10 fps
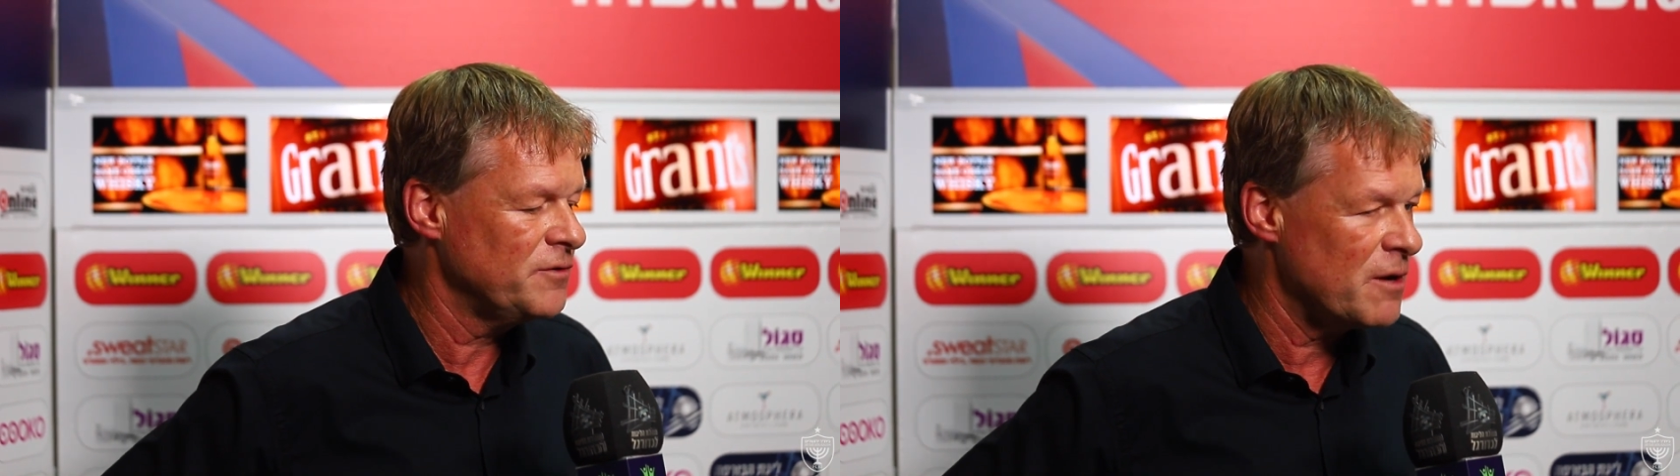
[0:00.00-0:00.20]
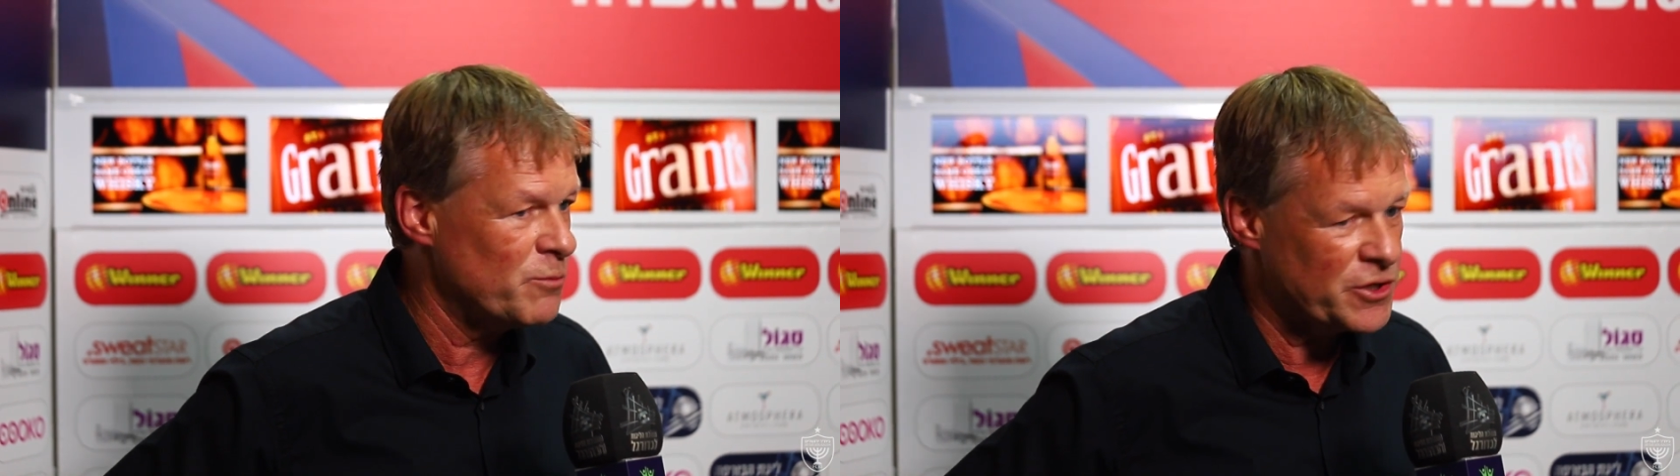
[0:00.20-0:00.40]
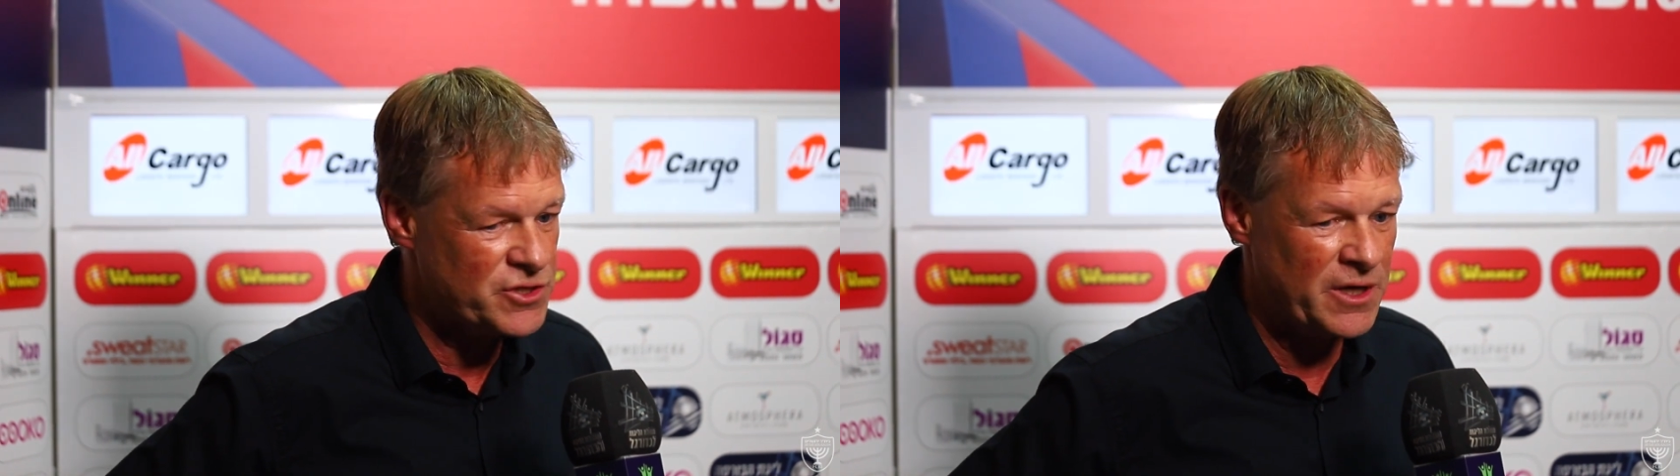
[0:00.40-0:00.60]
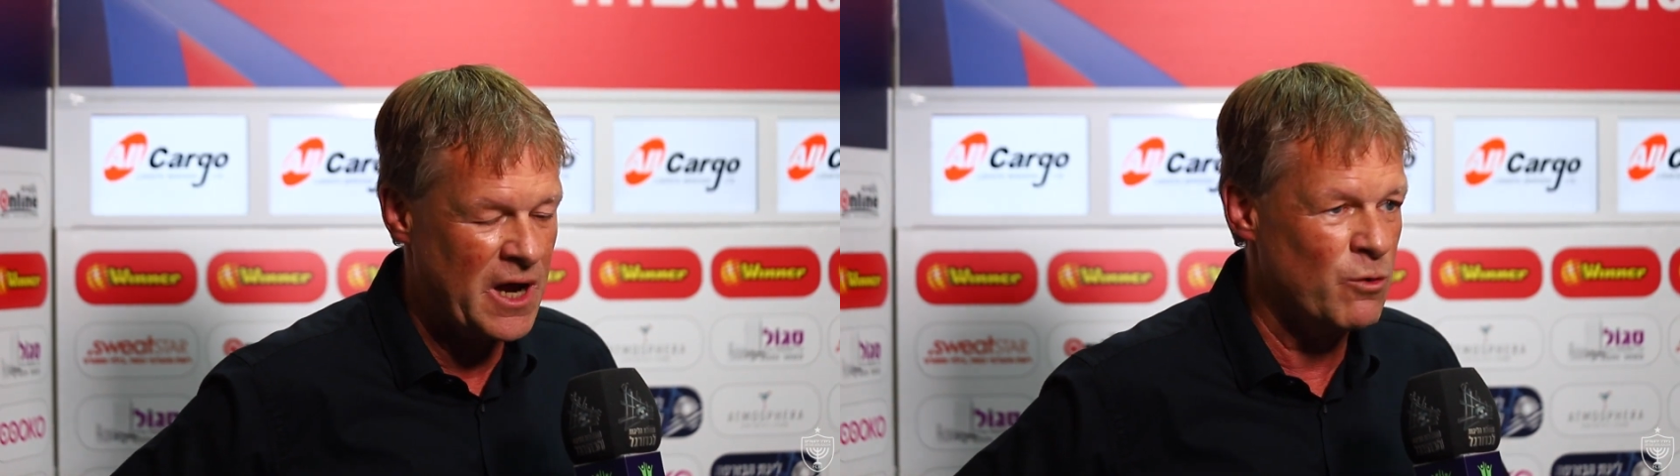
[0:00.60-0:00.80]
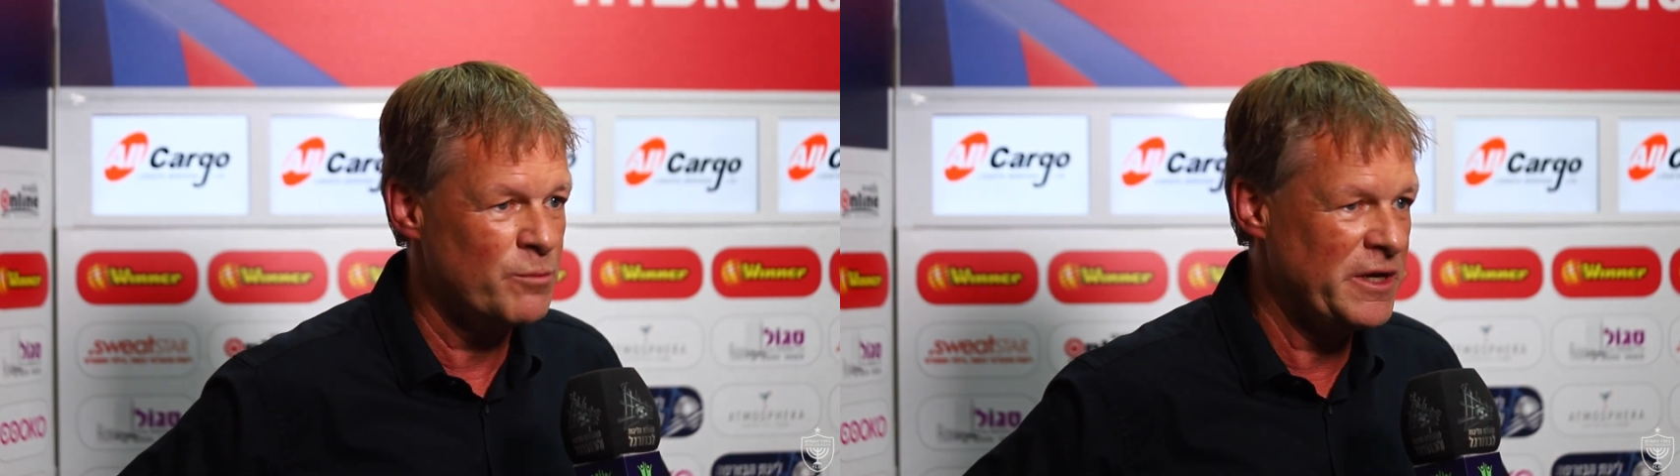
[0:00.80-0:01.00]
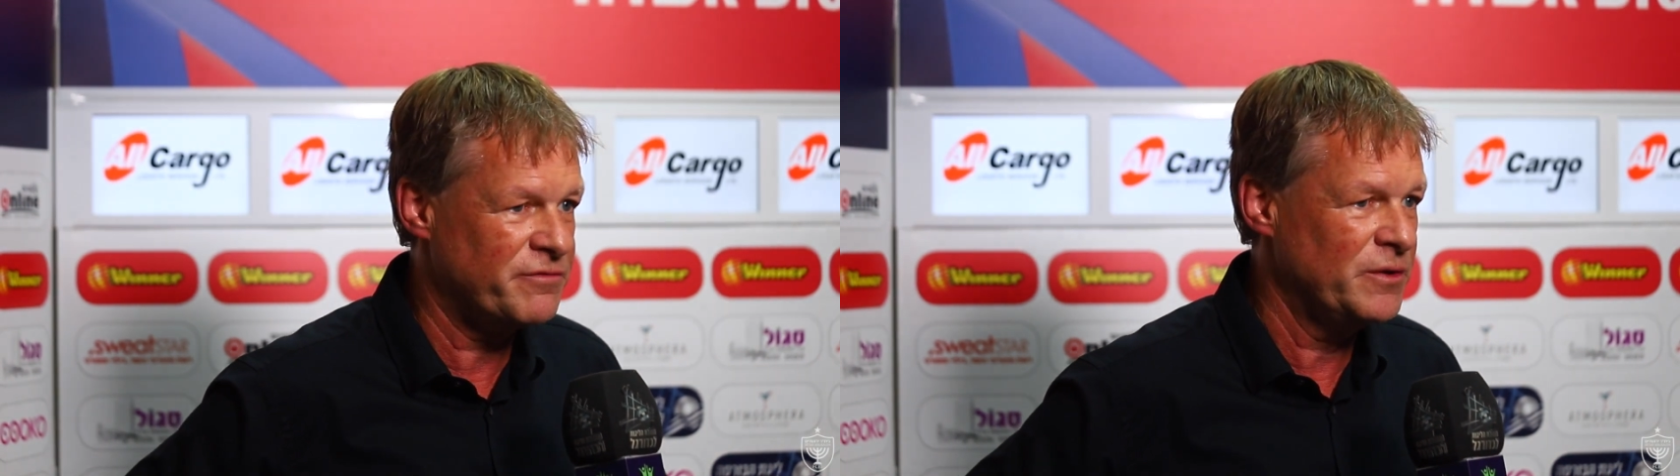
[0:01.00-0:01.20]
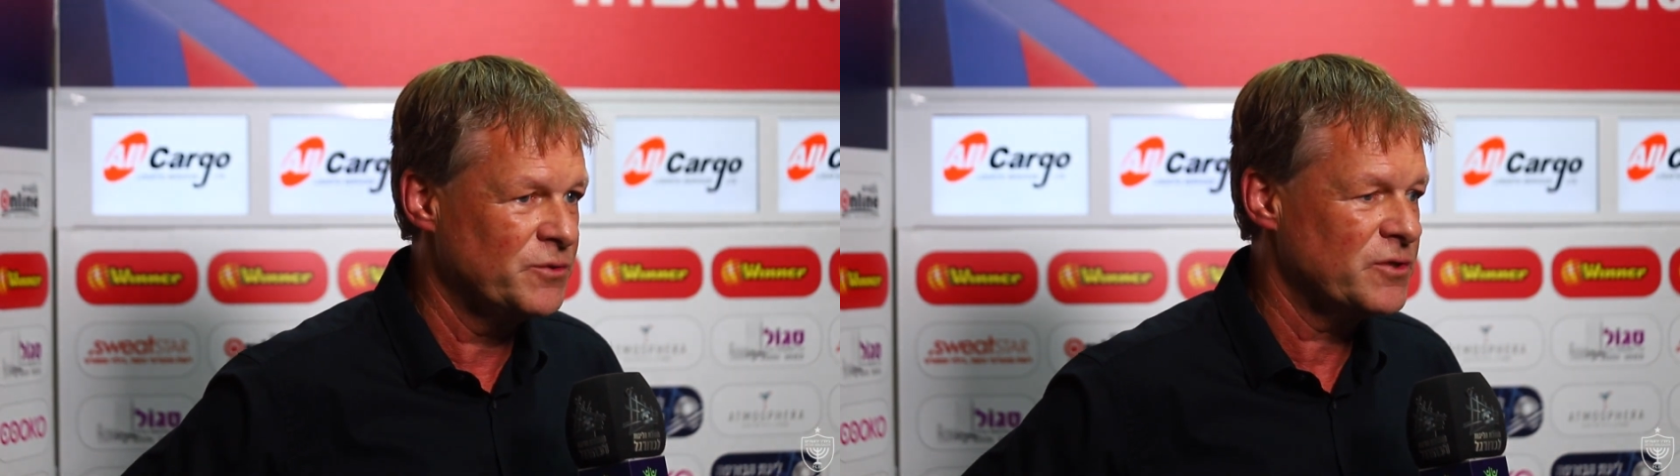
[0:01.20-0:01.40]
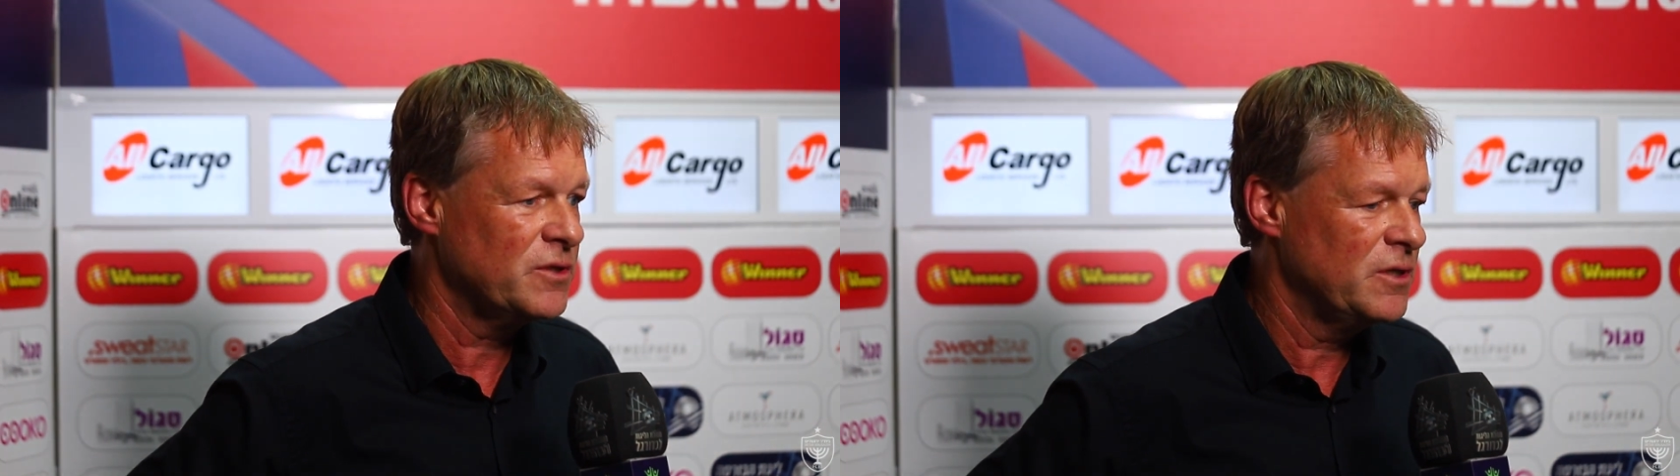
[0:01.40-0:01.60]
numbers in our
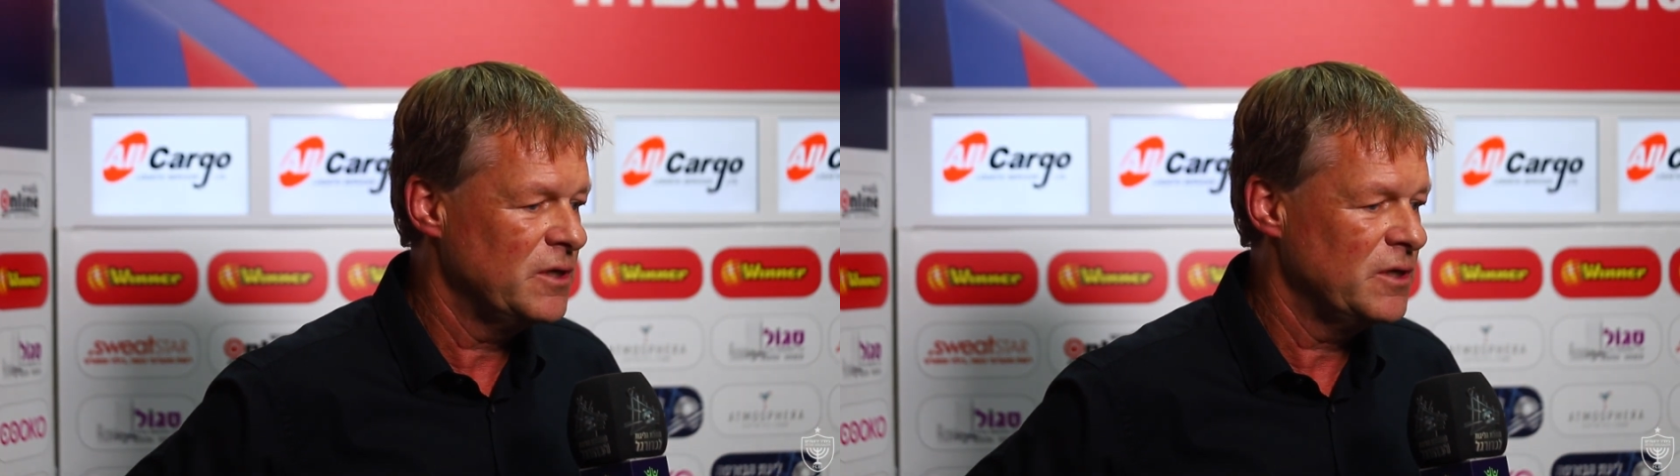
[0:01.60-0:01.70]
midfield,